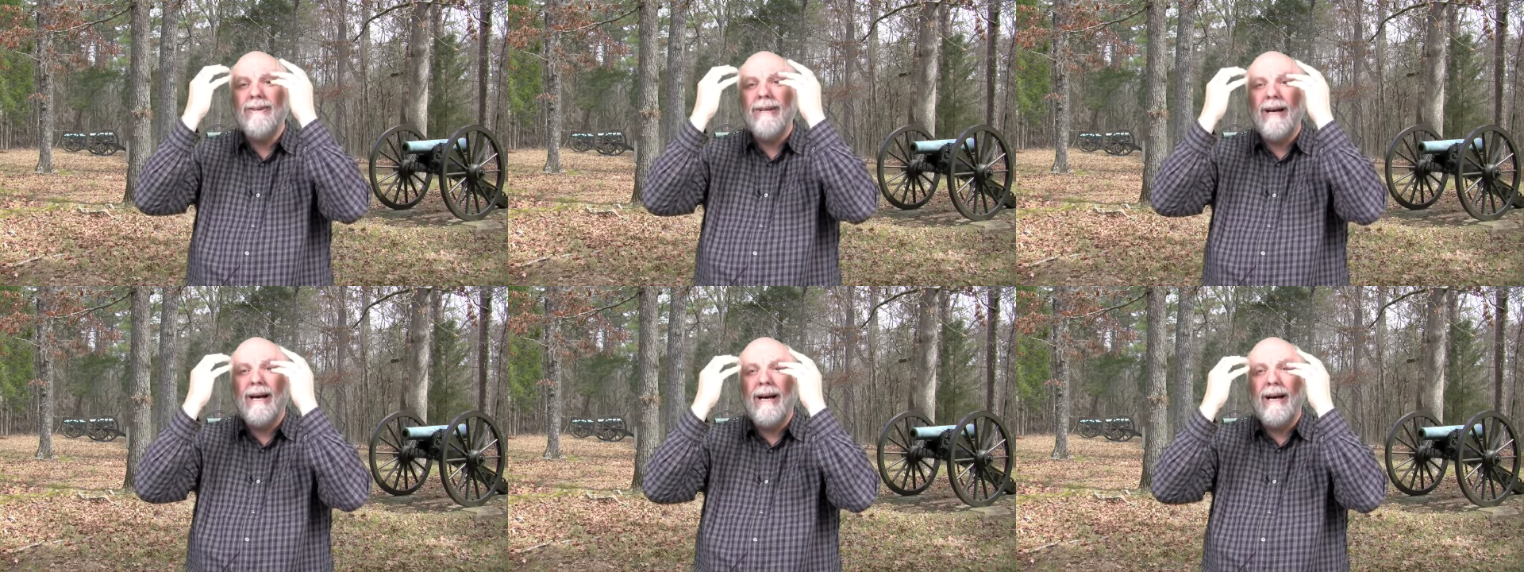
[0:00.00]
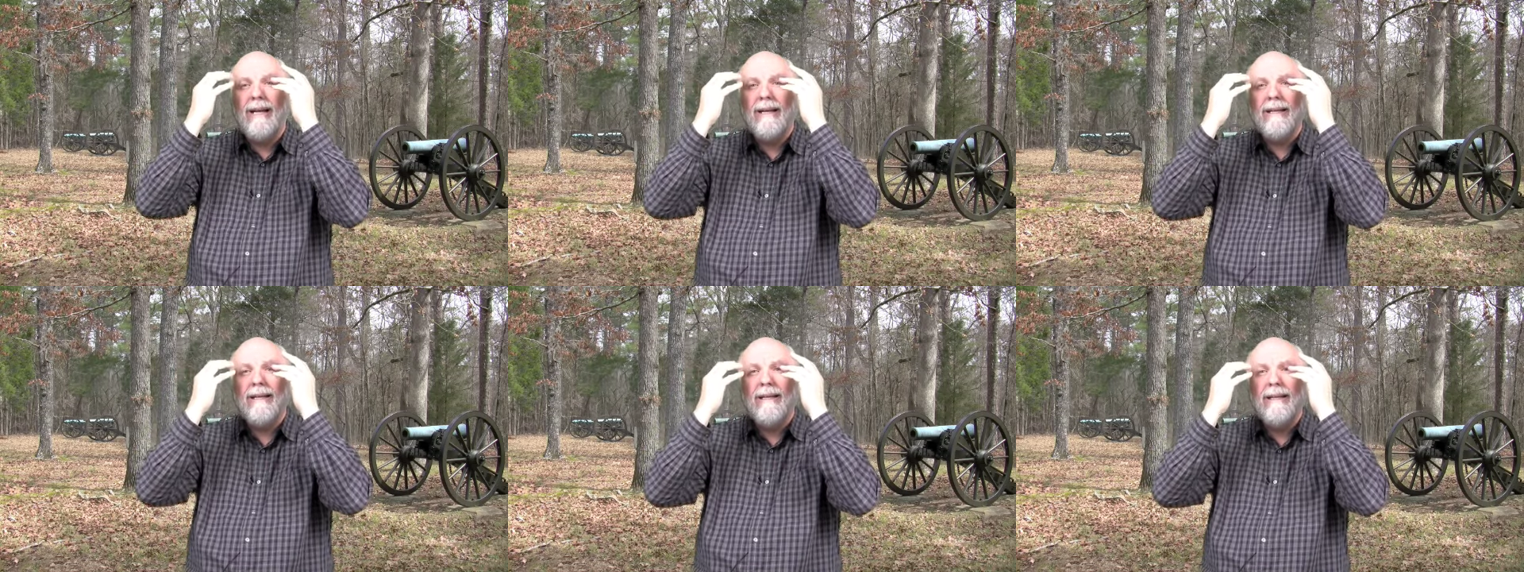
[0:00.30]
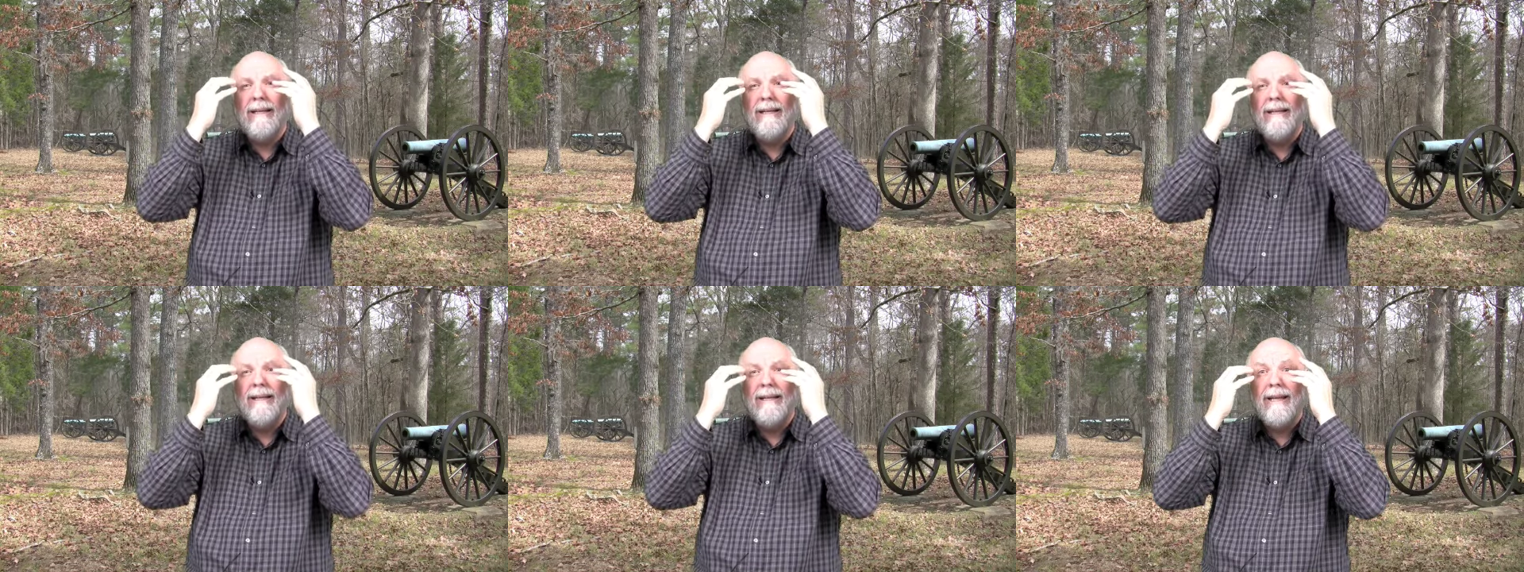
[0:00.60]
God
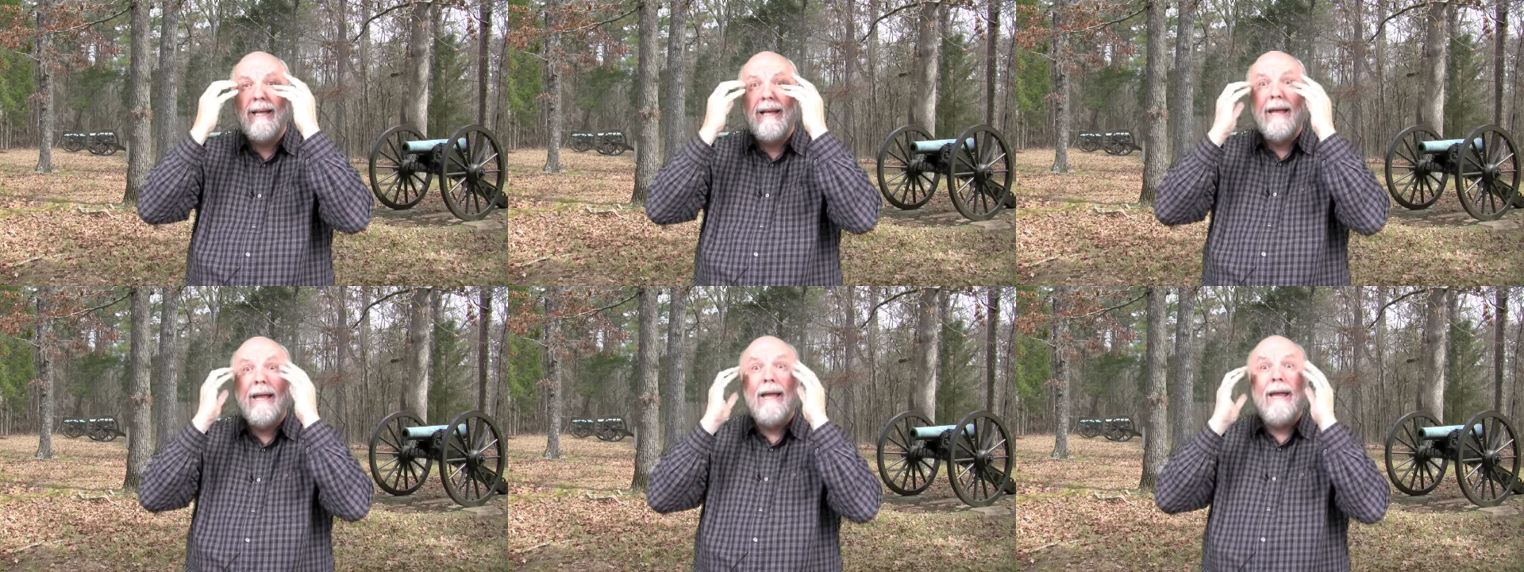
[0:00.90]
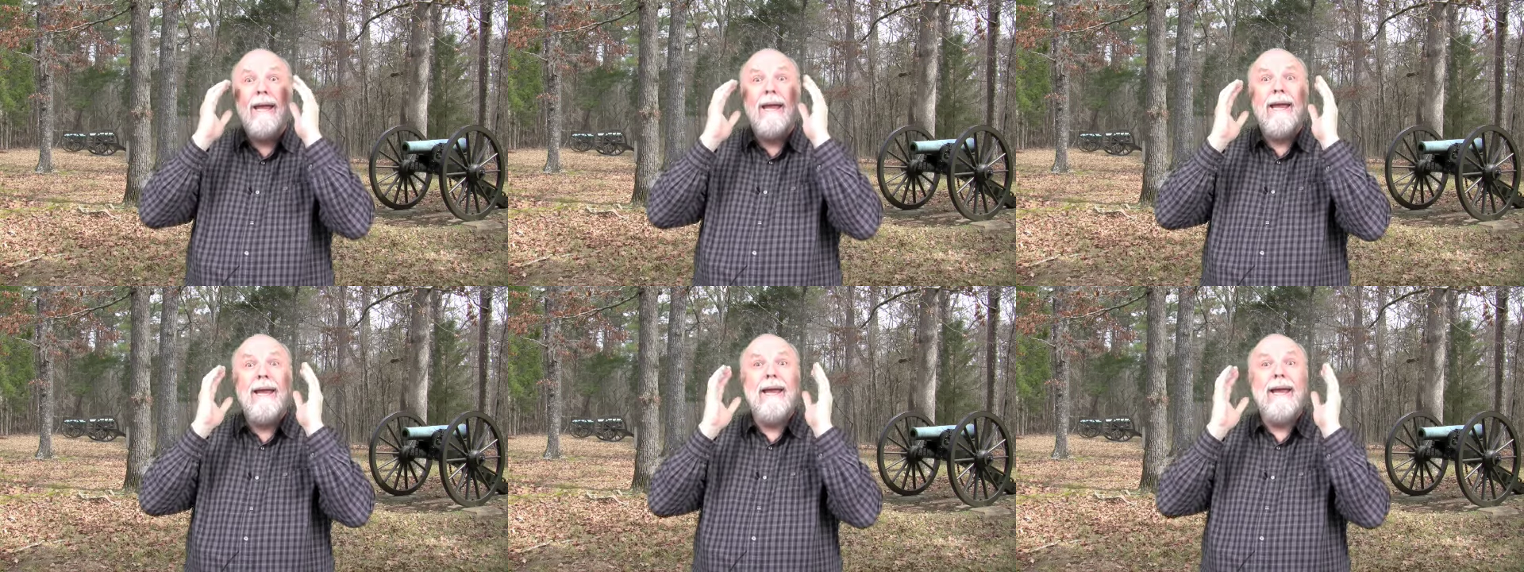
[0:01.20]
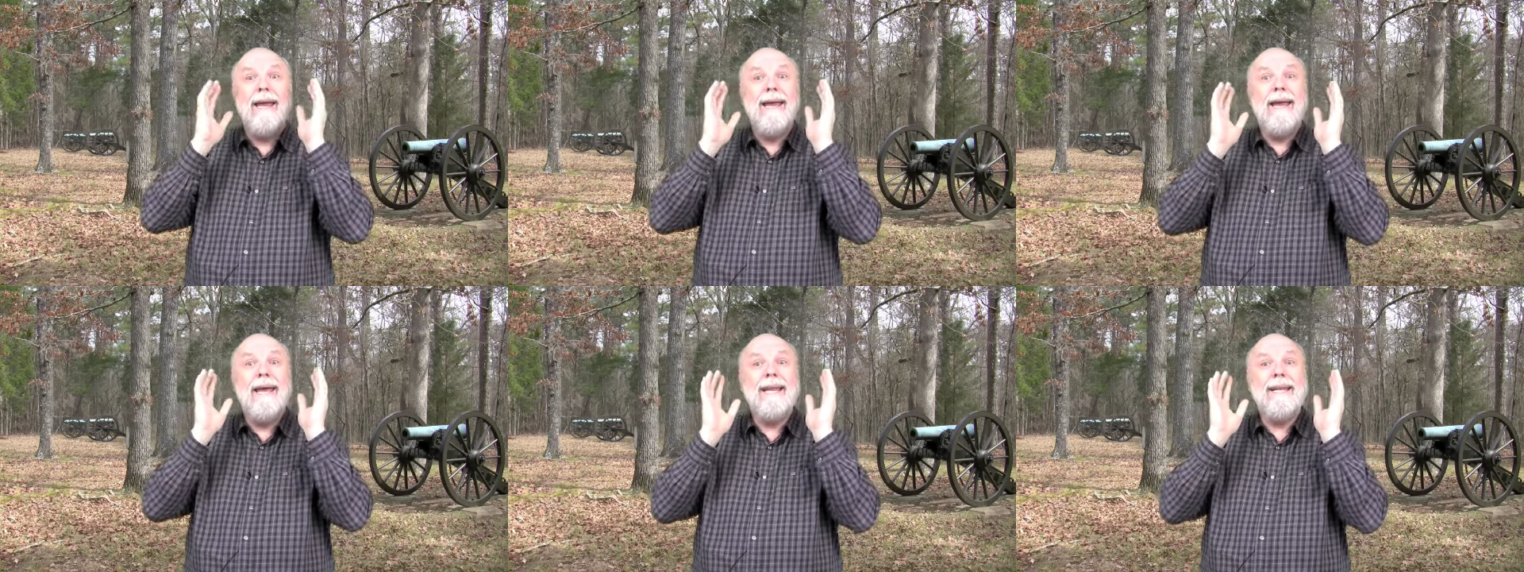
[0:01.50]

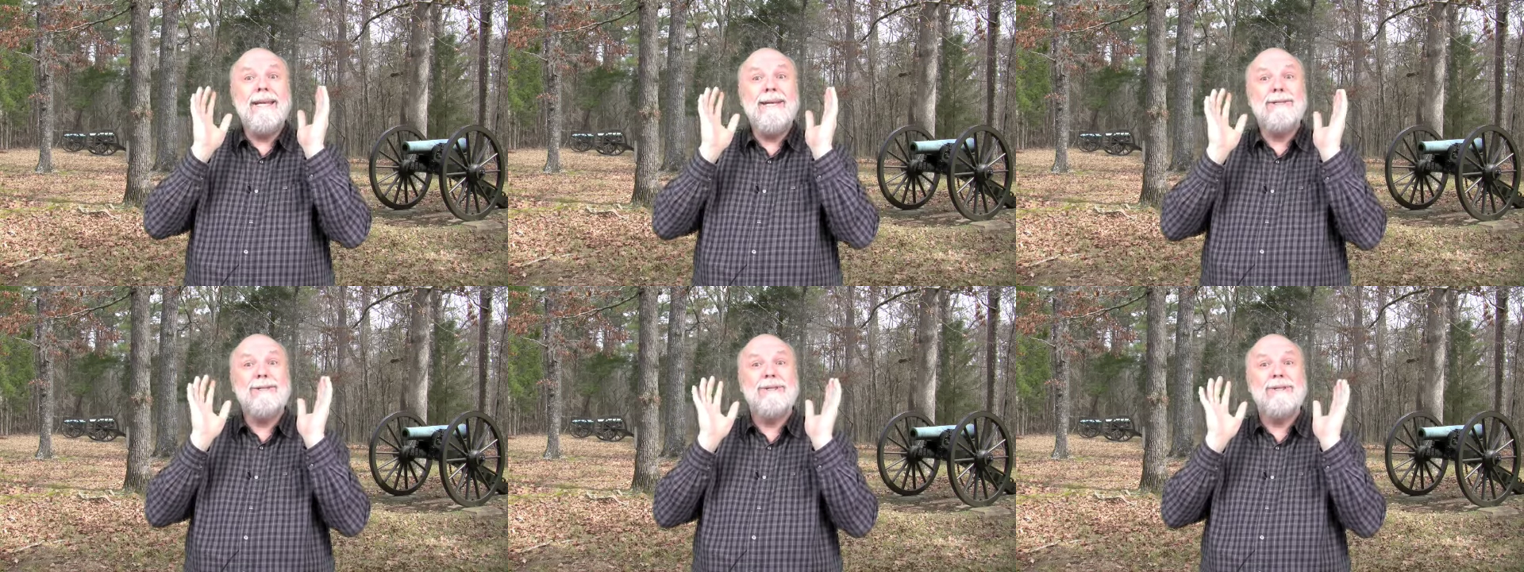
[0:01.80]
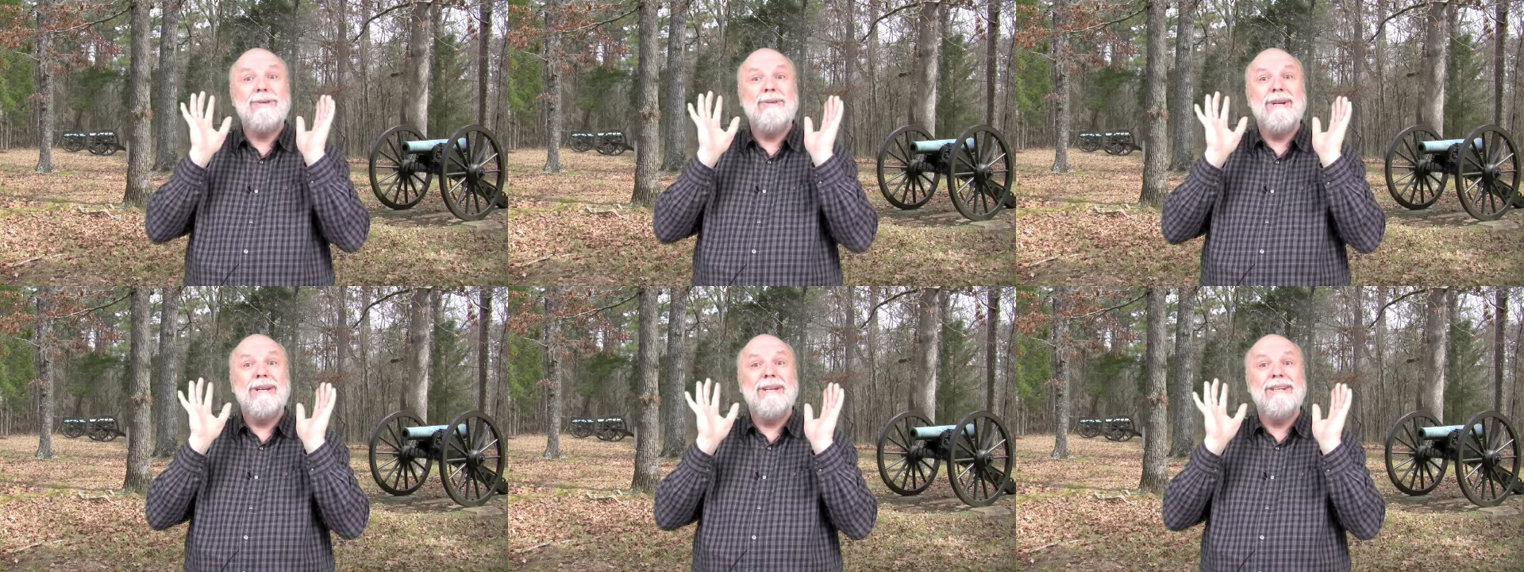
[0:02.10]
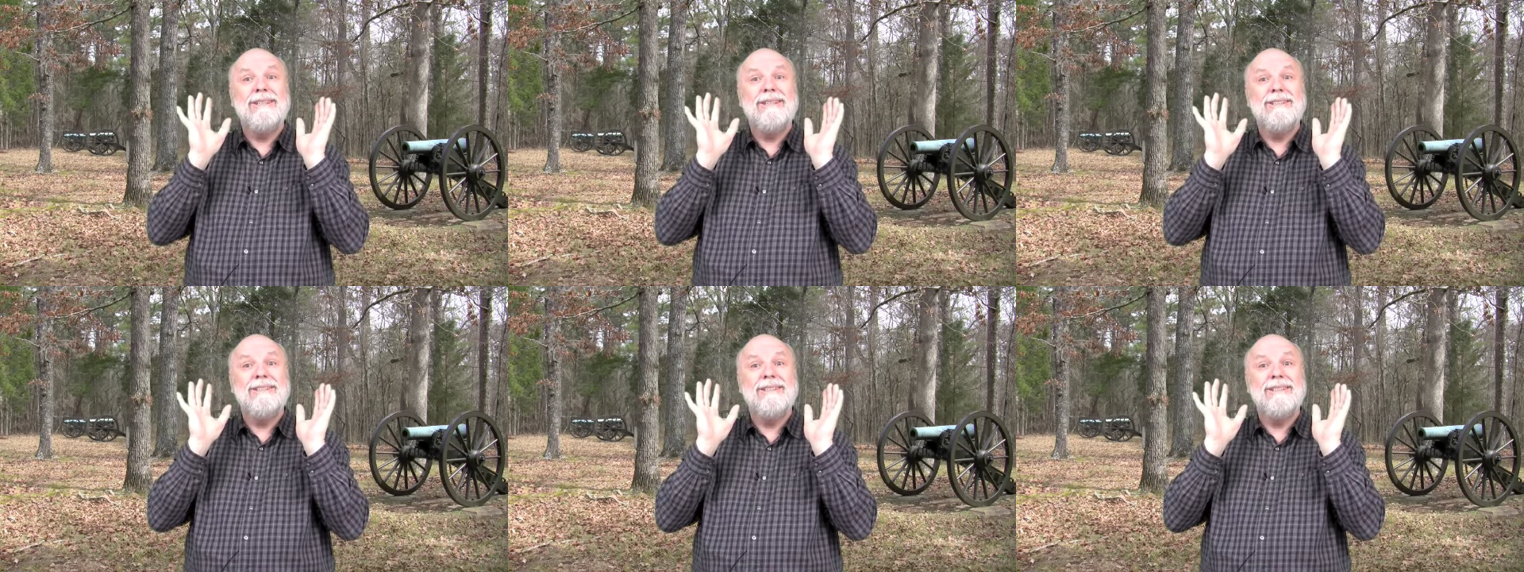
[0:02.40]
and he's
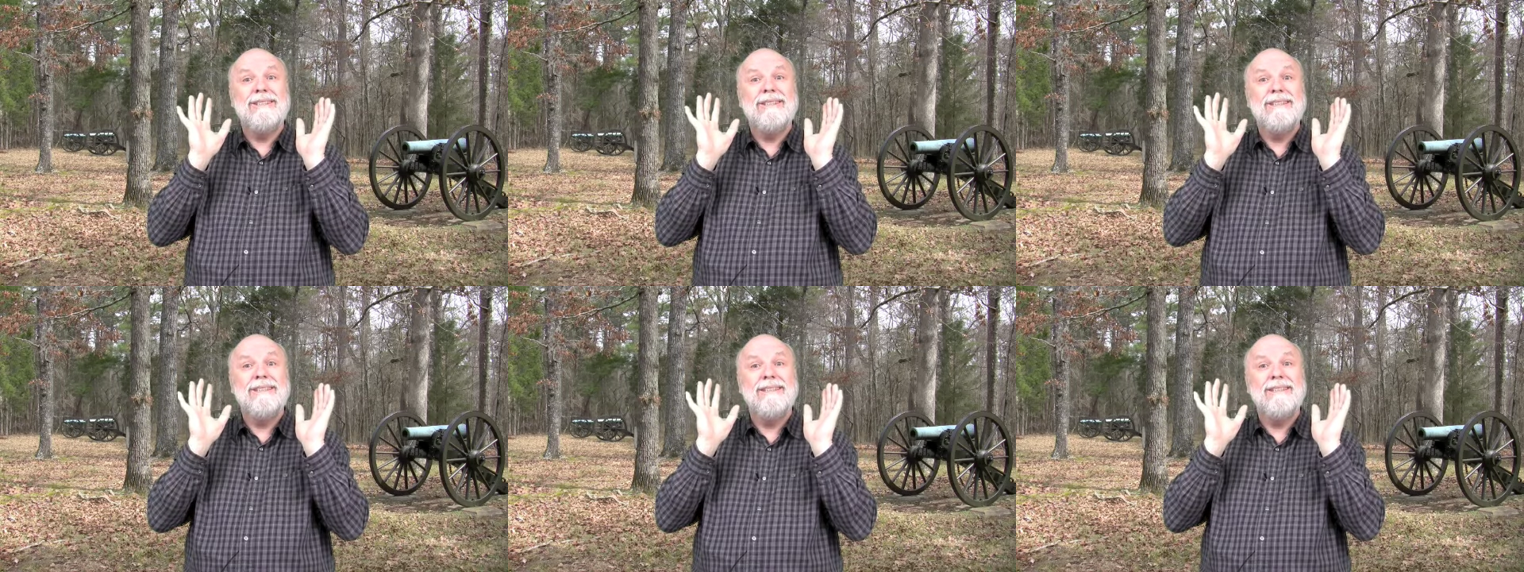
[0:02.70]
thrilled.